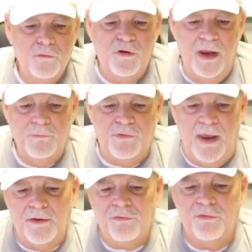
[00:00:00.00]
James
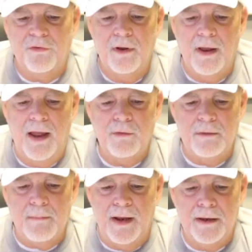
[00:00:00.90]
asks,
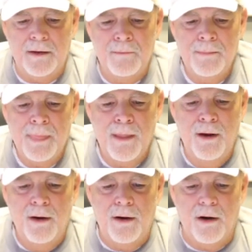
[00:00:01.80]
howdy Mike,
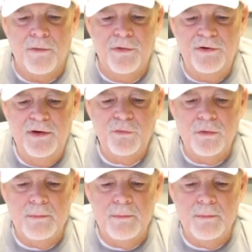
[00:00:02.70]
are the diesel